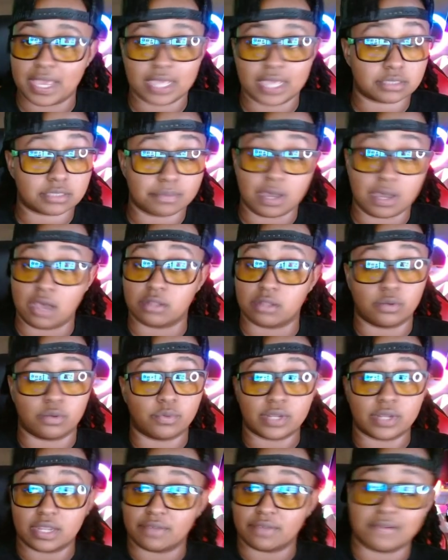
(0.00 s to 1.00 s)
smaller,
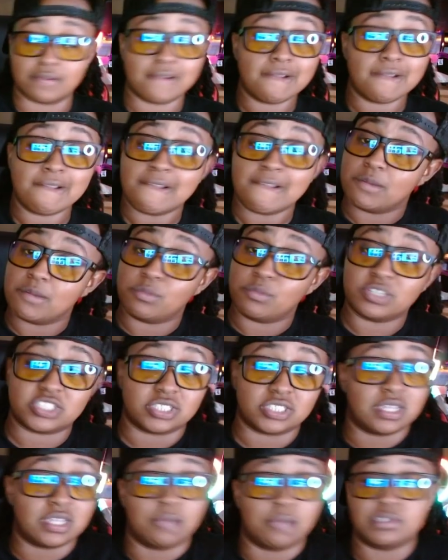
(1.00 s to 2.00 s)
whatever, which is
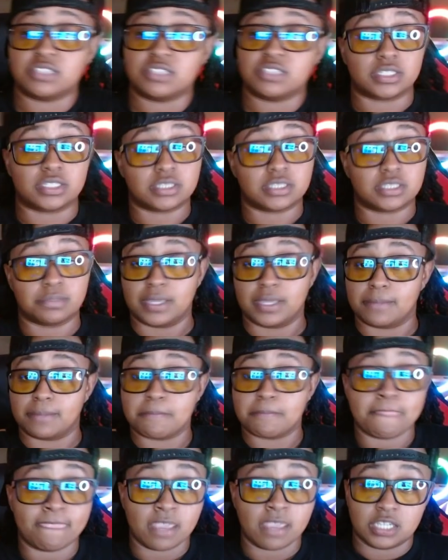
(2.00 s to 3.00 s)
dumb as fuck to me.
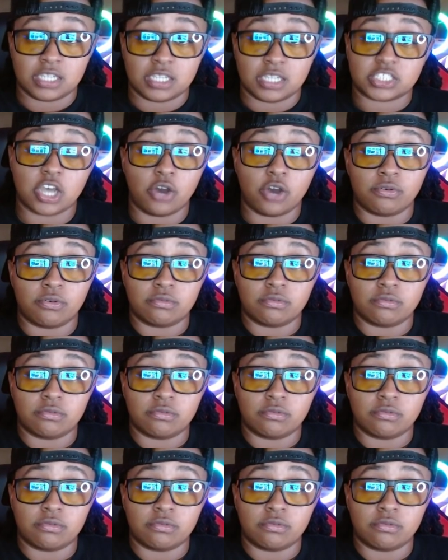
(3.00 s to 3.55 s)
So